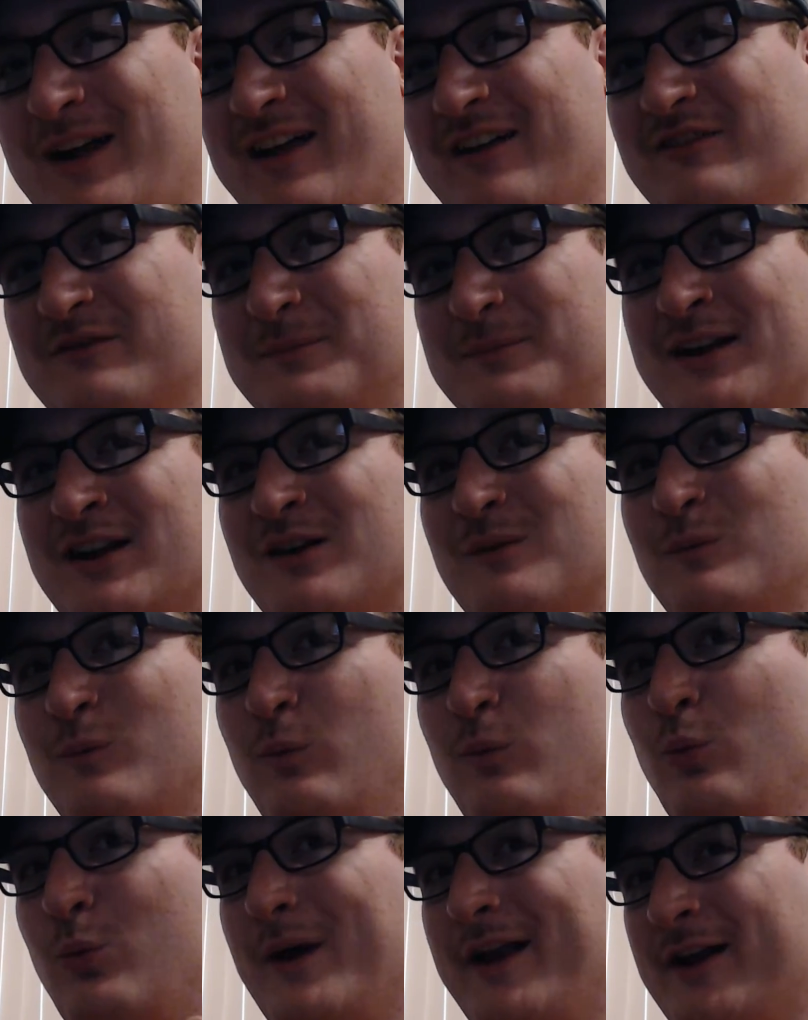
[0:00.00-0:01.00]
have become
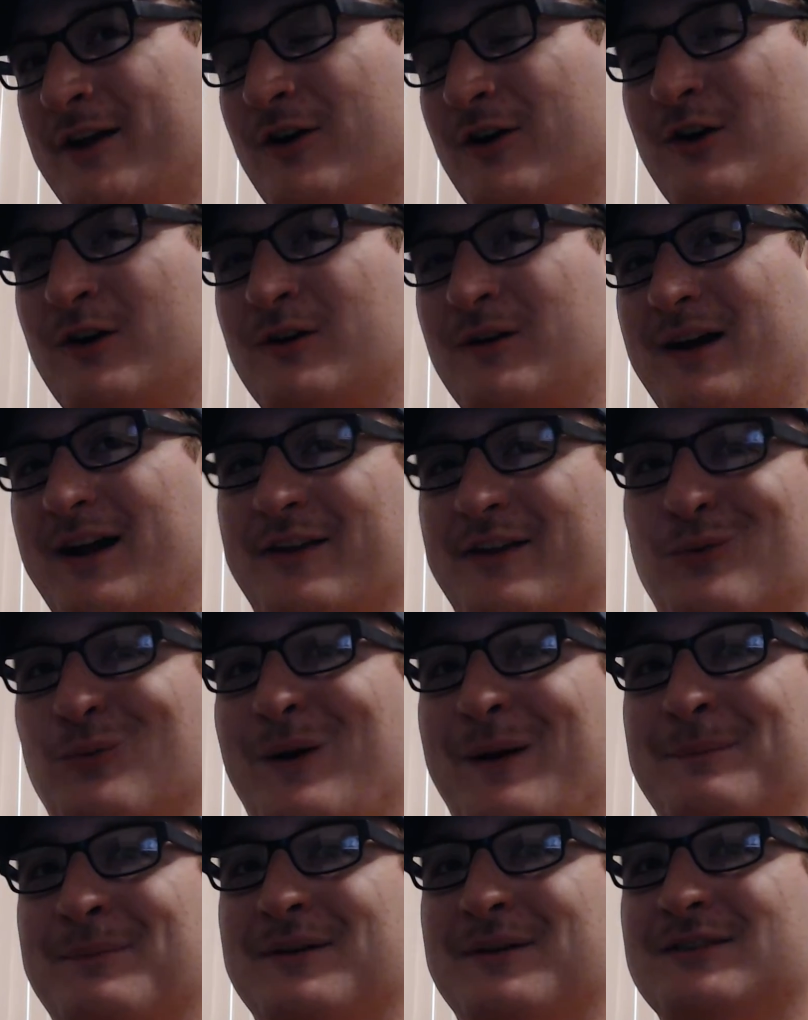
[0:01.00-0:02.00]
weaker as a
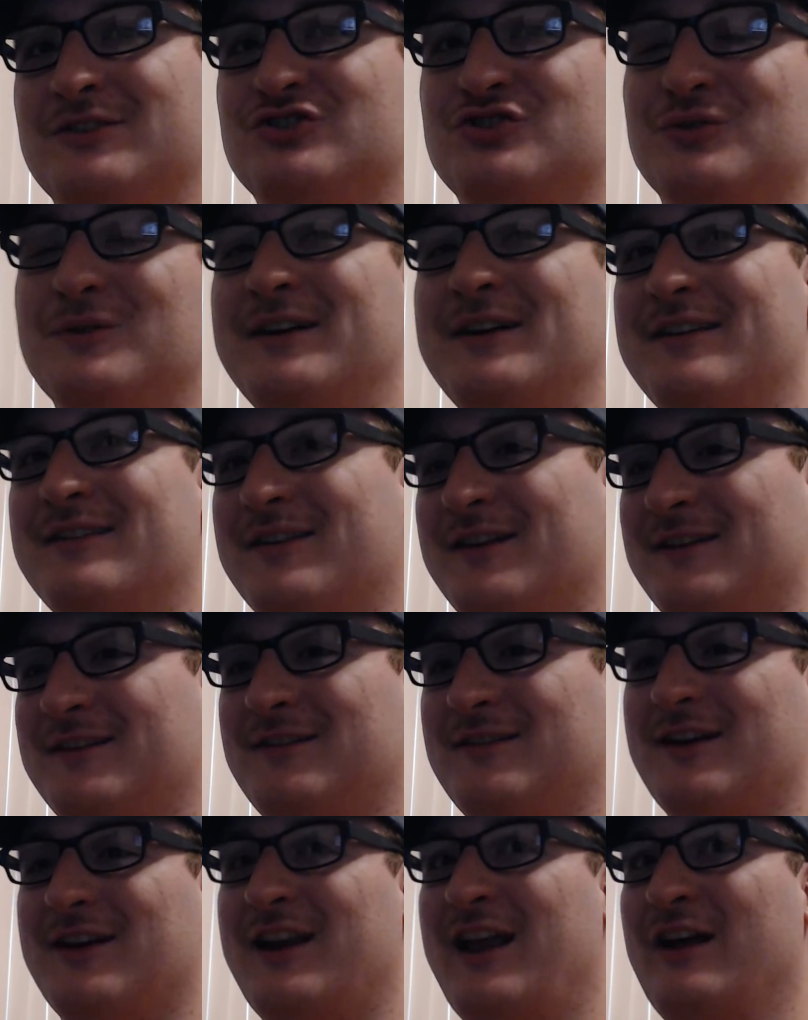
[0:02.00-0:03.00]
weapon choice
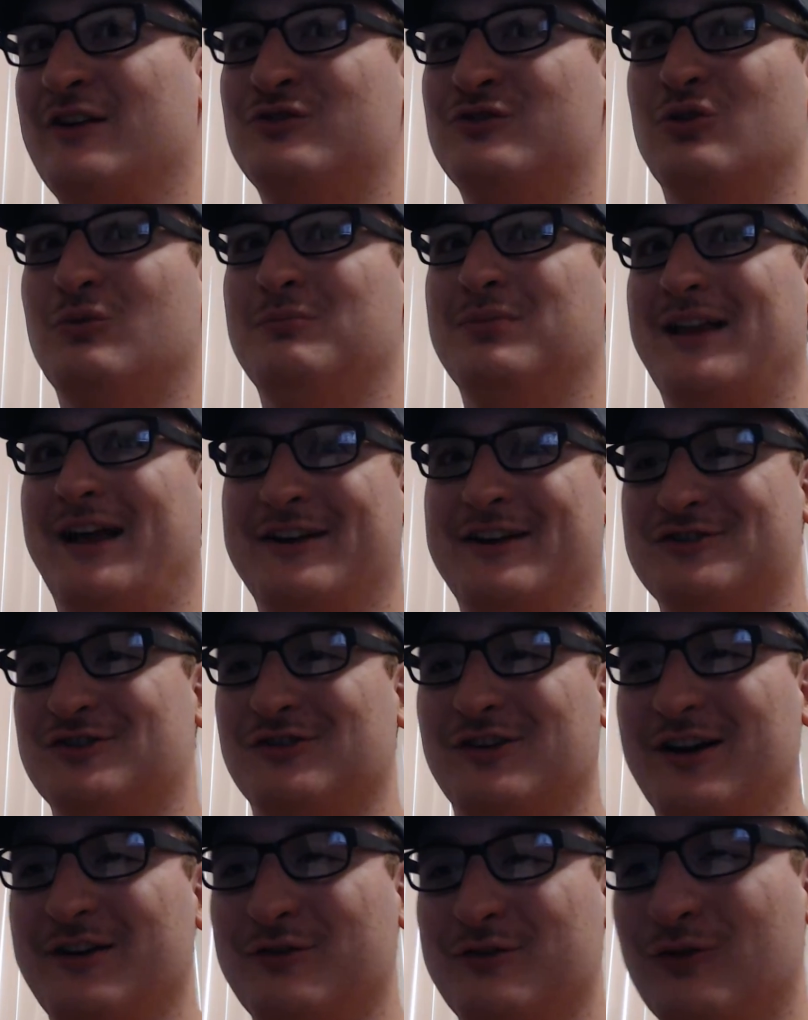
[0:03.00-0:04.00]
than an actual blaster
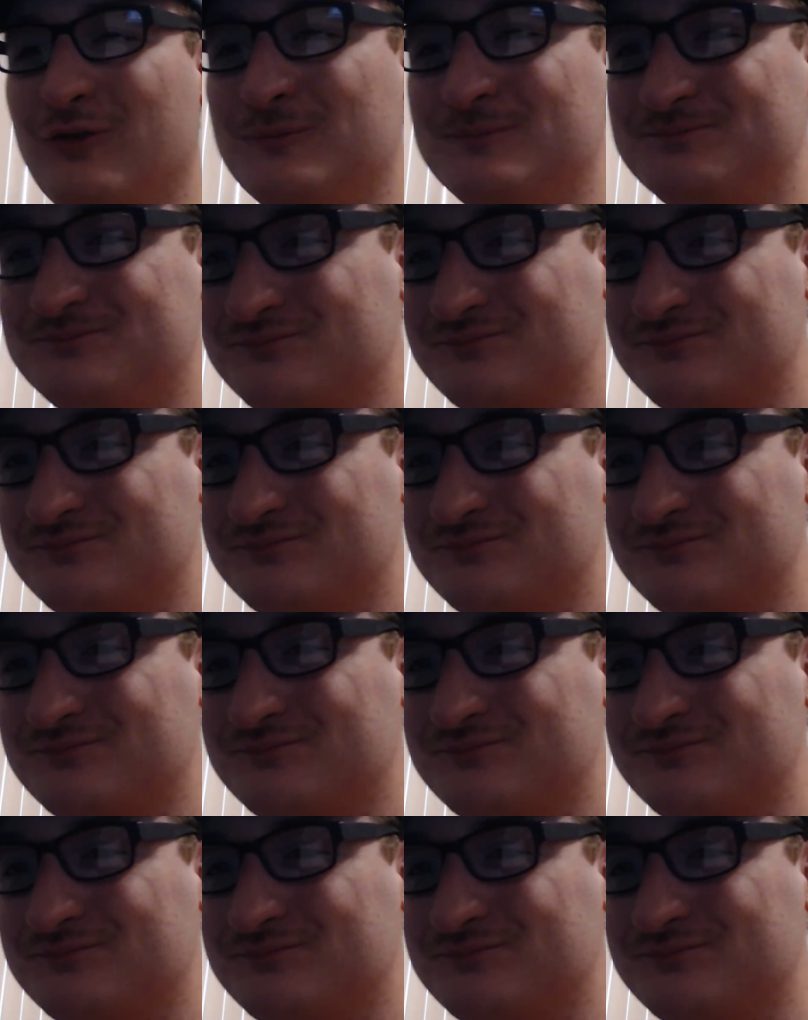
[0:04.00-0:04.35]
rifle.